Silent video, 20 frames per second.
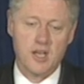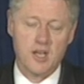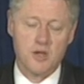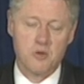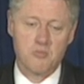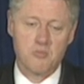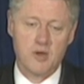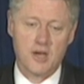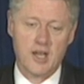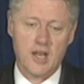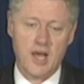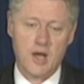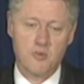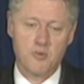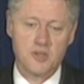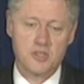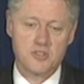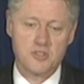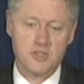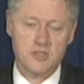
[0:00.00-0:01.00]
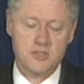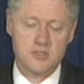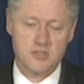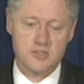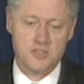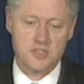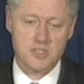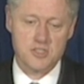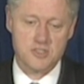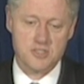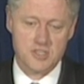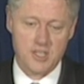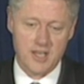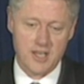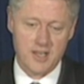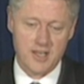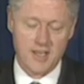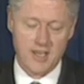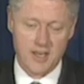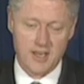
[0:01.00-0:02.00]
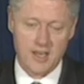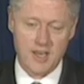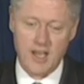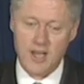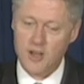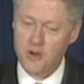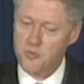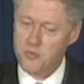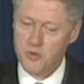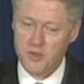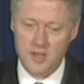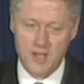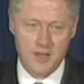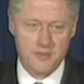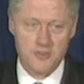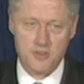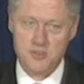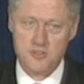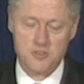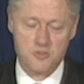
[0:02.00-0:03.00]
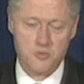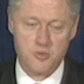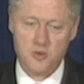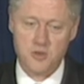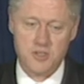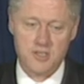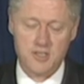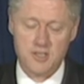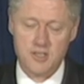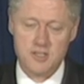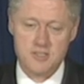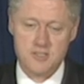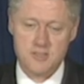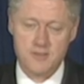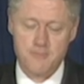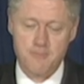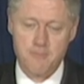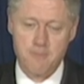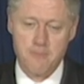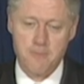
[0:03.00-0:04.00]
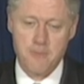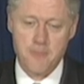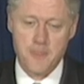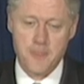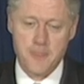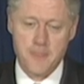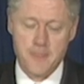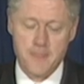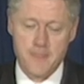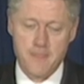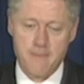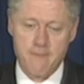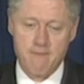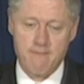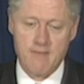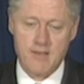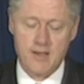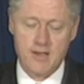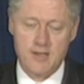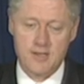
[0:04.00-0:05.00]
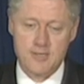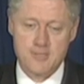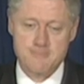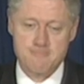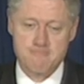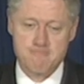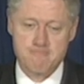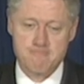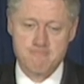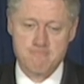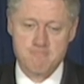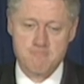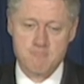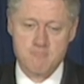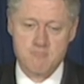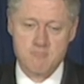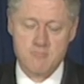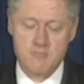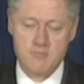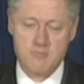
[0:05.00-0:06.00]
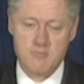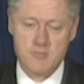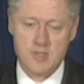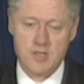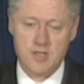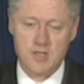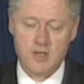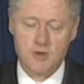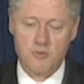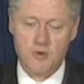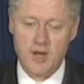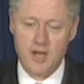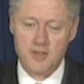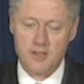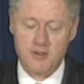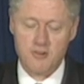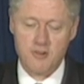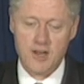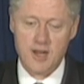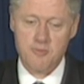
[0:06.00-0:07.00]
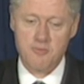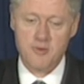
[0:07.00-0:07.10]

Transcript: But I would just say again, and I hope we'll have your support in this, while the crime